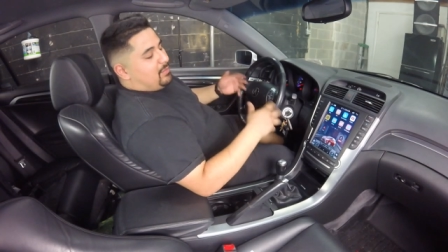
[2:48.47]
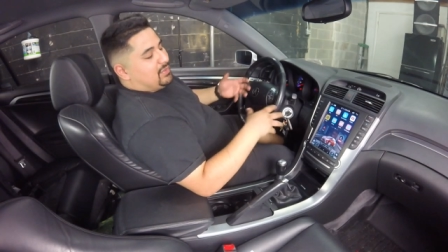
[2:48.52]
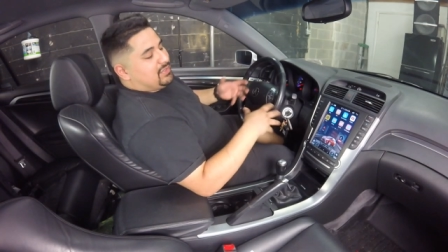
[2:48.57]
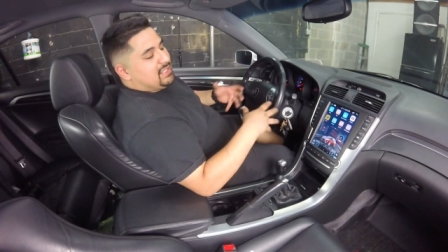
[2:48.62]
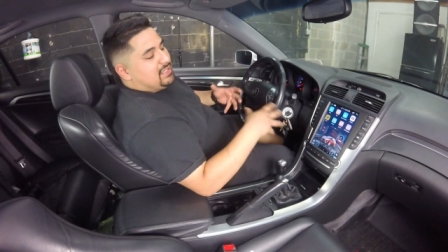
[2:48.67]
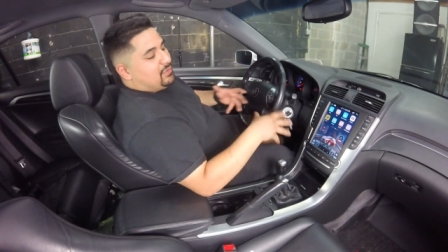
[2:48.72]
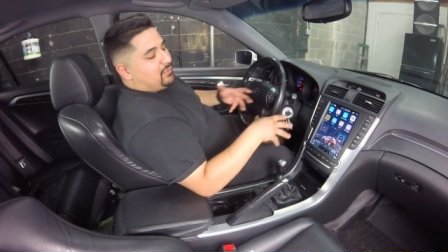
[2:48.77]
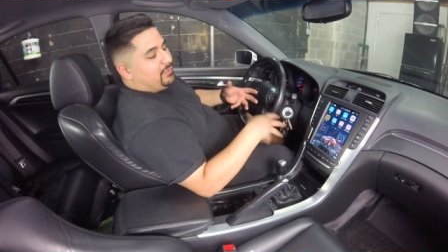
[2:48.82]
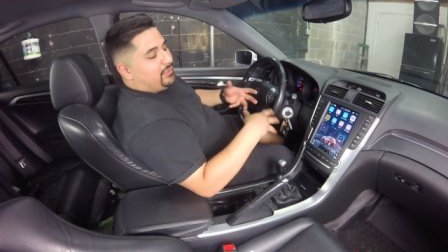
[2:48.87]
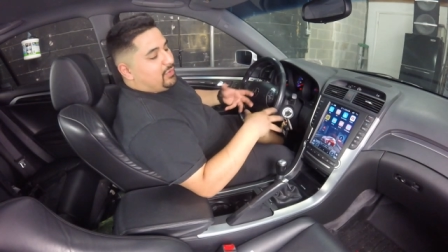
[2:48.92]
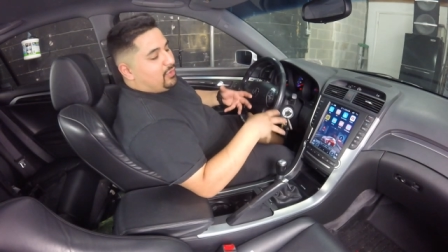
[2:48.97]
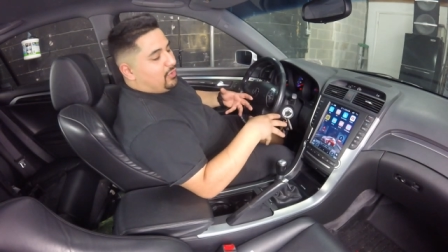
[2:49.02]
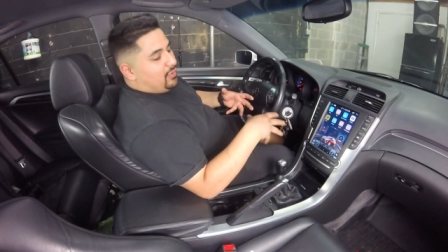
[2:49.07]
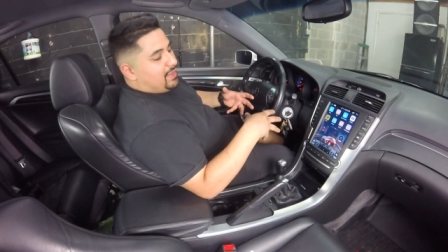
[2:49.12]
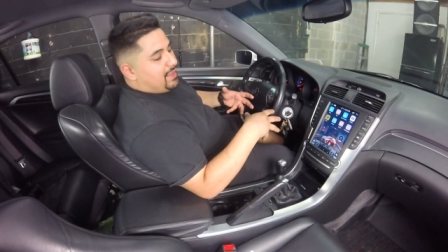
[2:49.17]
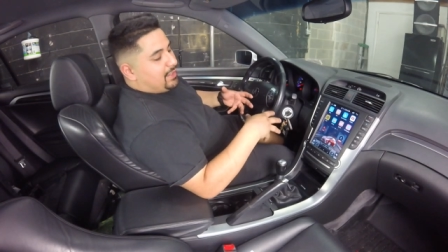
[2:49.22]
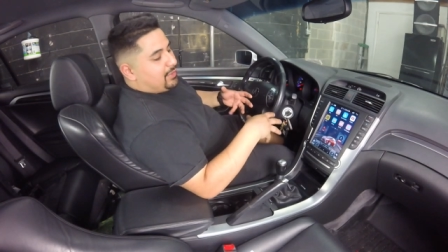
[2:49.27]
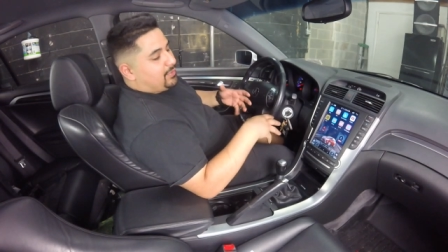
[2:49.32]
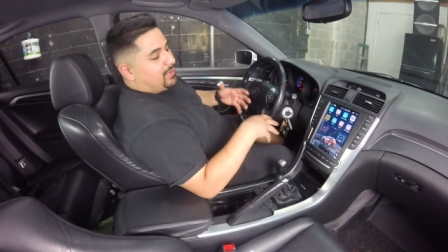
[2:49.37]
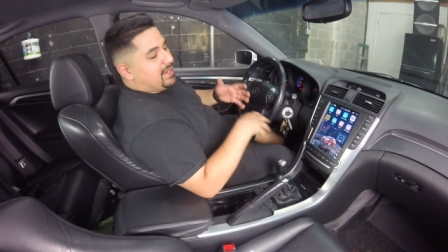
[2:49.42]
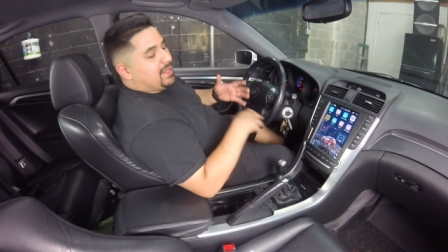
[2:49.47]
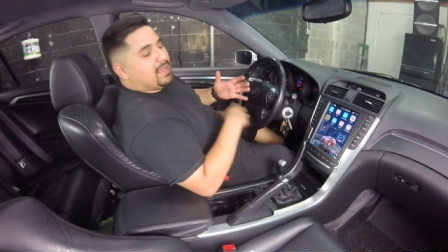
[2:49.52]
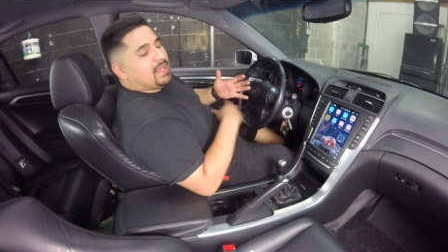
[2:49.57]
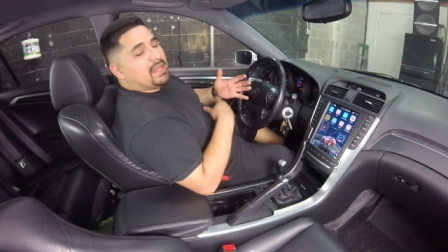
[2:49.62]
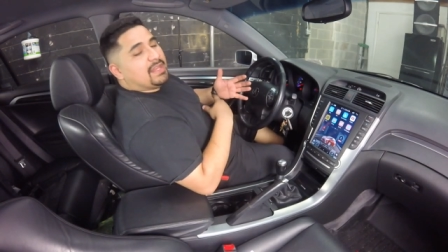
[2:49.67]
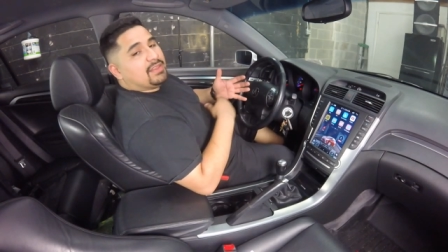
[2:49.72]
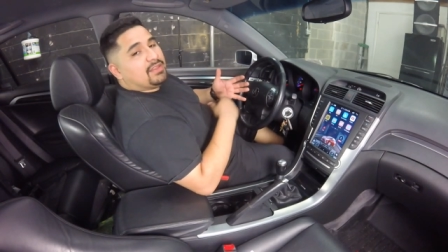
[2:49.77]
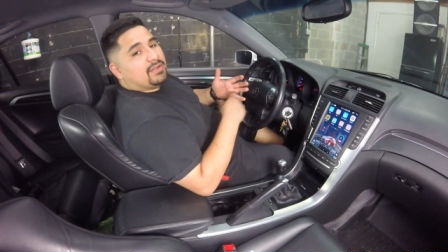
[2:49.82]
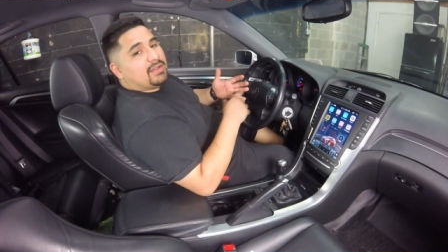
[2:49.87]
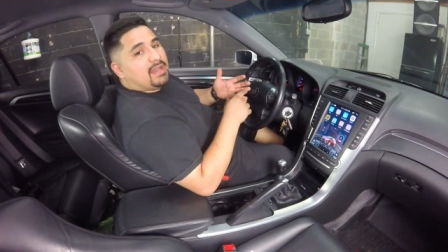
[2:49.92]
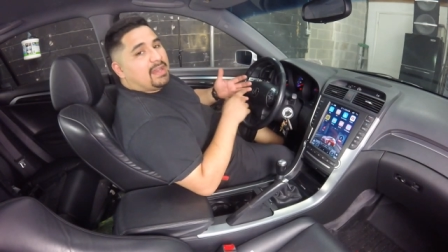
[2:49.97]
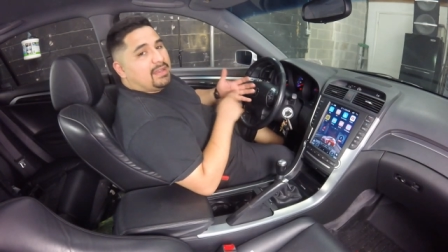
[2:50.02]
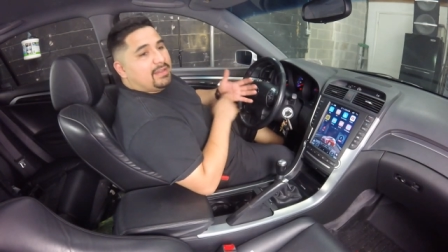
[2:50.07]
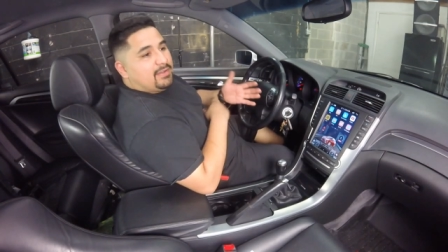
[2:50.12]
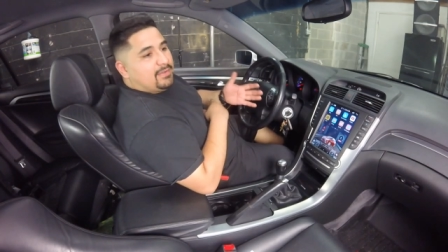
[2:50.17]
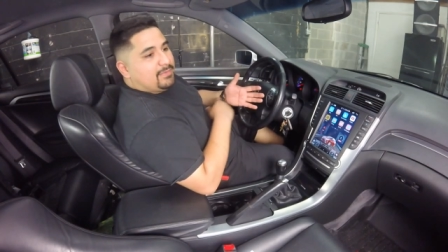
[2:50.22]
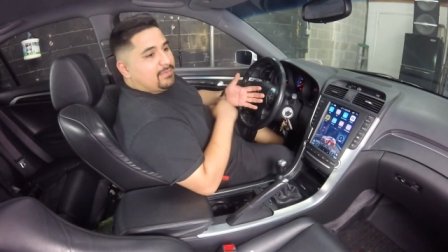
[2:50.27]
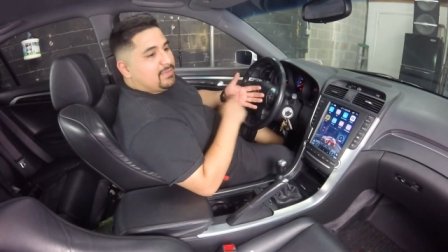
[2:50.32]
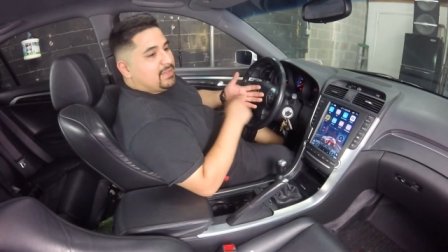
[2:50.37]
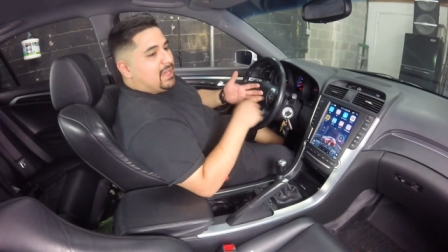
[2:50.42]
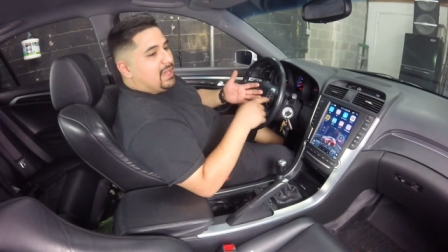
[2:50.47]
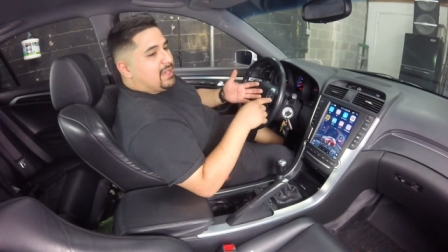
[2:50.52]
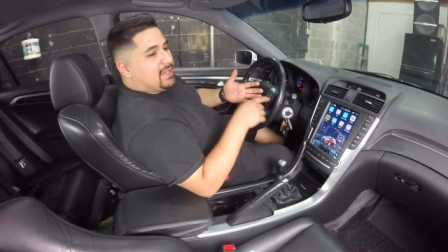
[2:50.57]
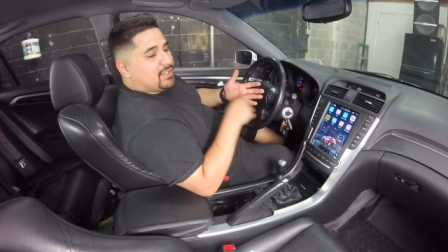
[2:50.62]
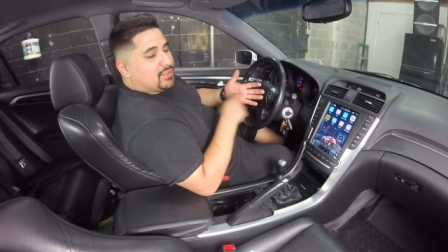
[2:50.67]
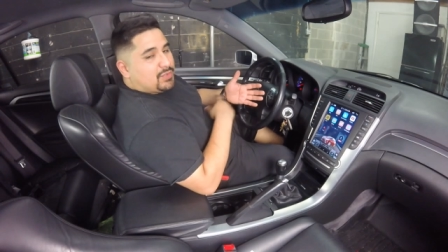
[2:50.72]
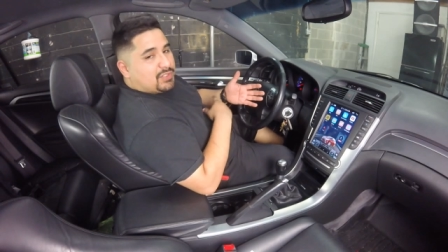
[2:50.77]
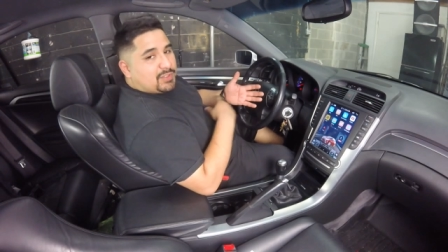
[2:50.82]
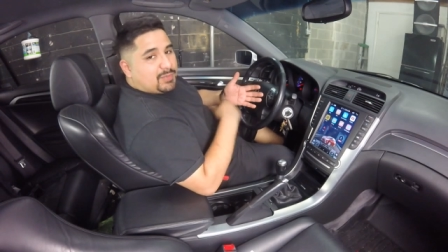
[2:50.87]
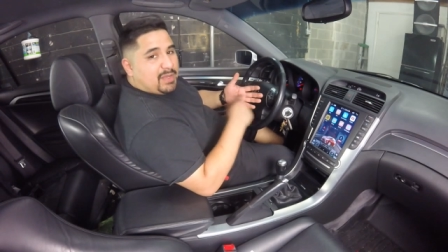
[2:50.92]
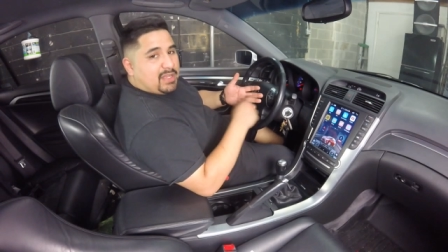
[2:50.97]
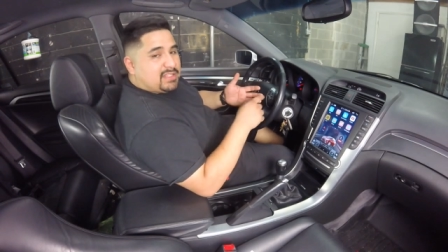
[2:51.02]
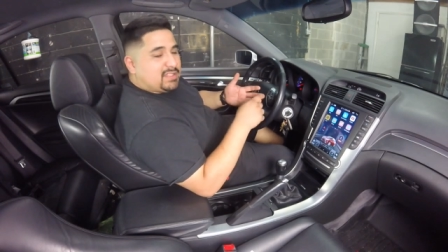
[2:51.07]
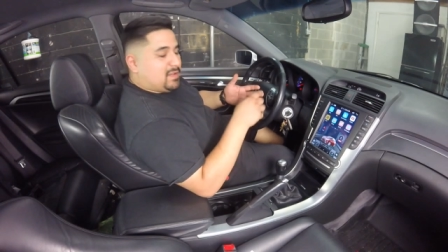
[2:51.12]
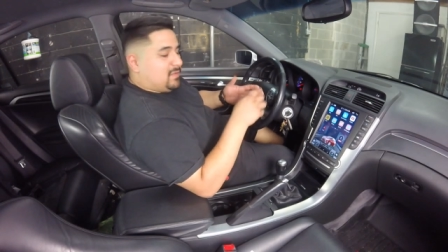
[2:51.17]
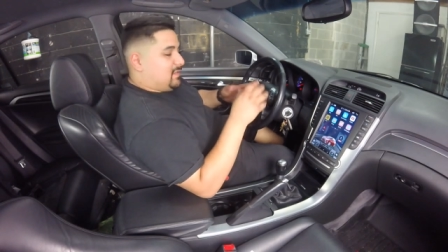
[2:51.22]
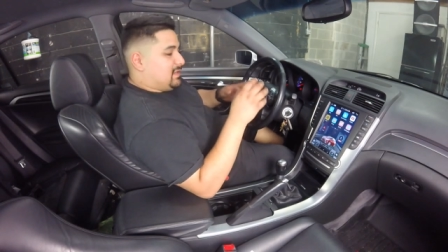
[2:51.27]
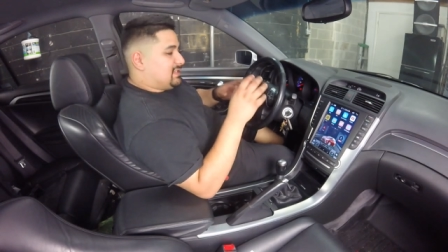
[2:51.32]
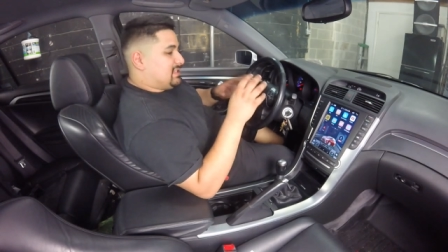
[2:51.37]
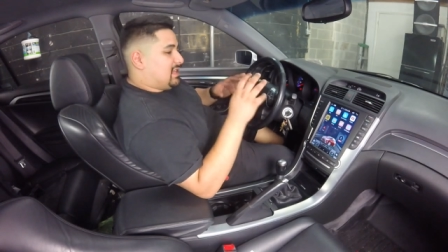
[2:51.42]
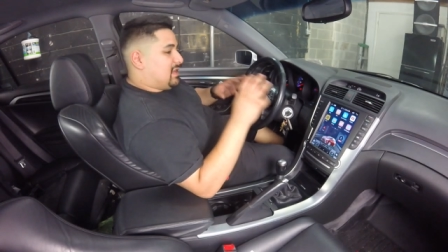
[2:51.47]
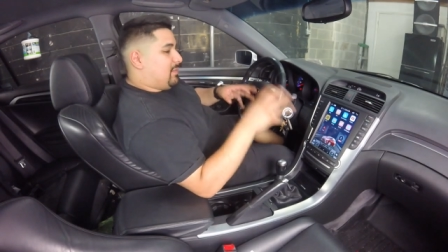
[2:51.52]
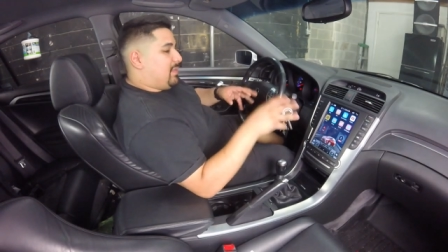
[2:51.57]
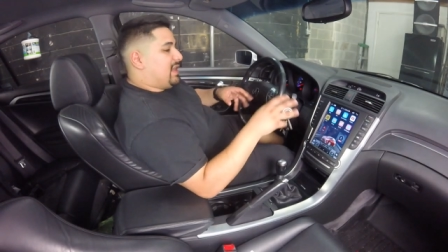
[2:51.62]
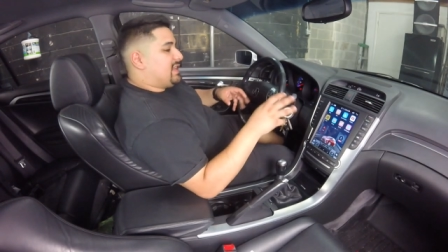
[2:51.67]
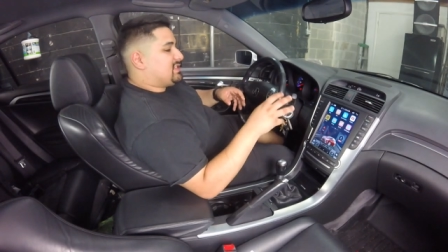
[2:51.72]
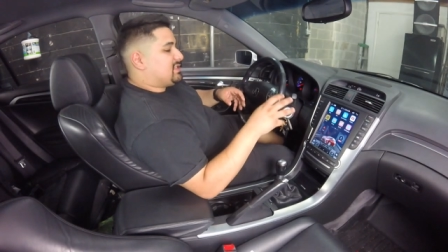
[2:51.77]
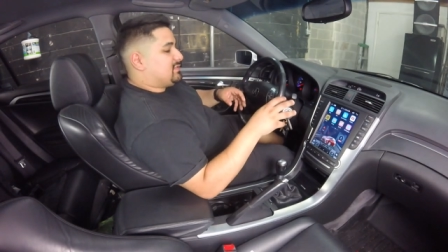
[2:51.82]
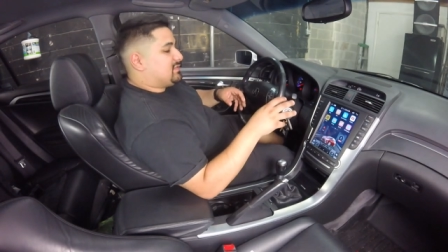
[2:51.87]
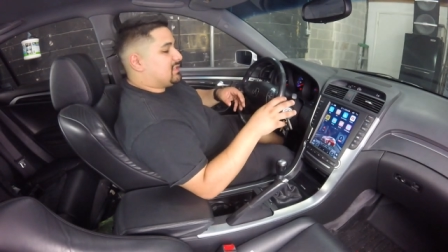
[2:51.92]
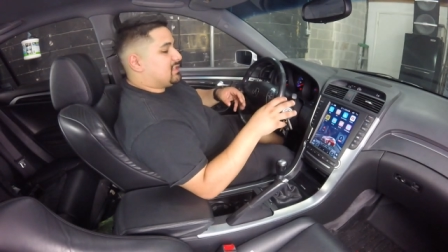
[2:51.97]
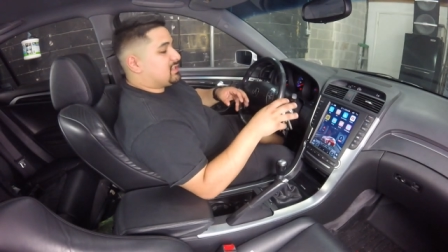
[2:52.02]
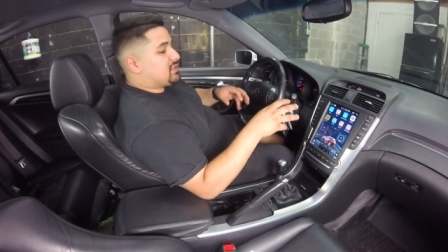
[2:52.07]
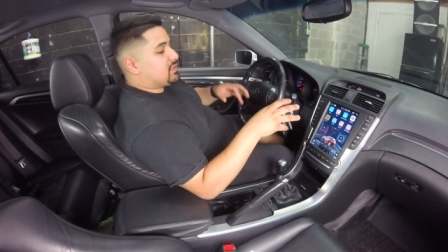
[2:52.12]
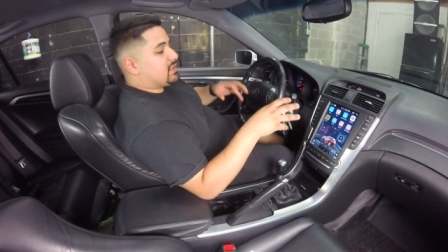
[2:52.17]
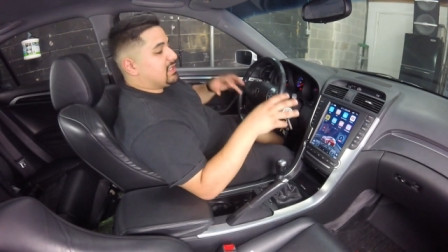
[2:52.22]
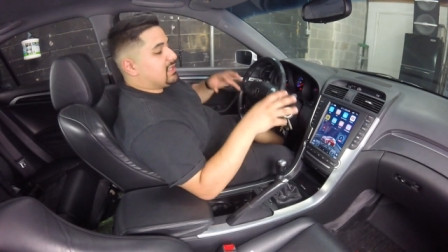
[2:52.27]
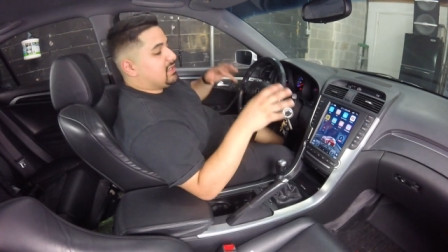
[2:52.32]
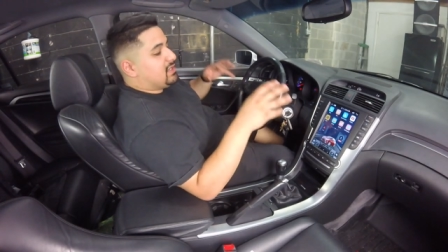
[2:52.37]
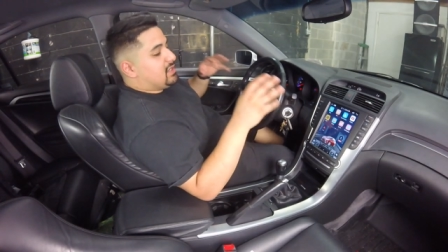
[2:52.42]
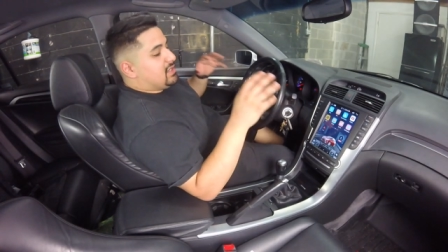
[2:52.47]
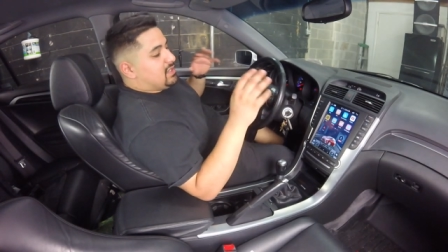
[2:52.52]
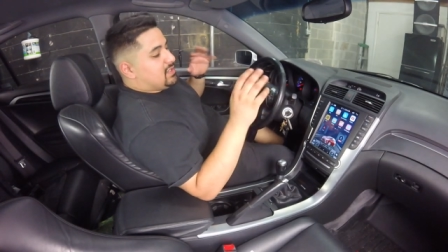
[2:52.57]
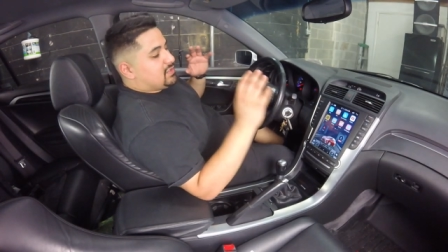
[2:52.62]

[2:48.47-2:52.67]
but they don't feel all that great, and they're kind of not as responsive as a capacitive touchscreen.